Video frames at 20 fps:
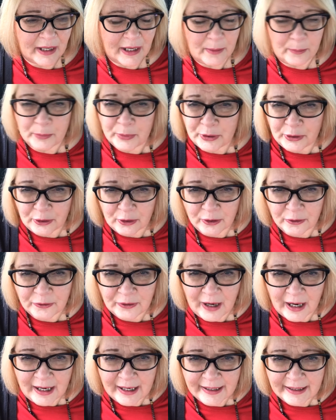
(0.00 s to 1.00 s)

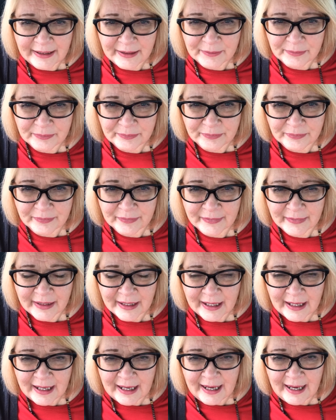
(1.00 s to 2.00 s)
purifying.
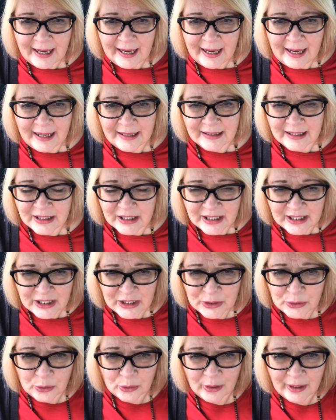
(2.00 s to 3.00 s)
and it
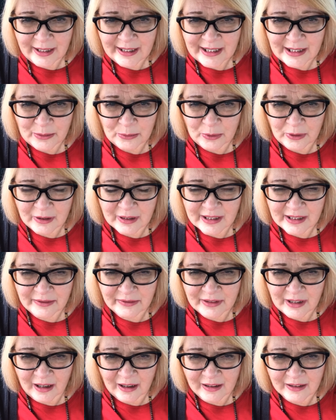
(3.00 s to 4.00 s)
destroys the works of
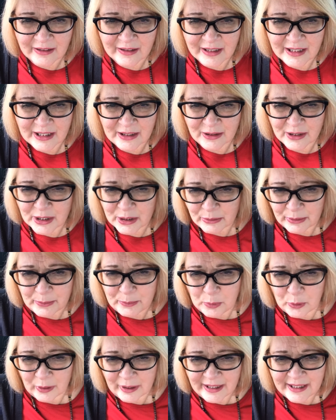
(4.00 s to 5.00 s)
darkness. There's 3
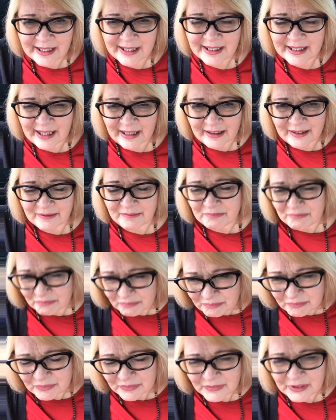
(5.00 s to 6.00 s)
points that,
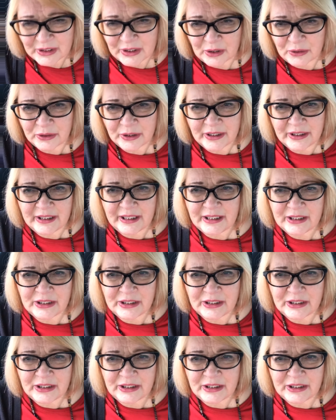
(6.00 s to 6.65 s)
you know, you need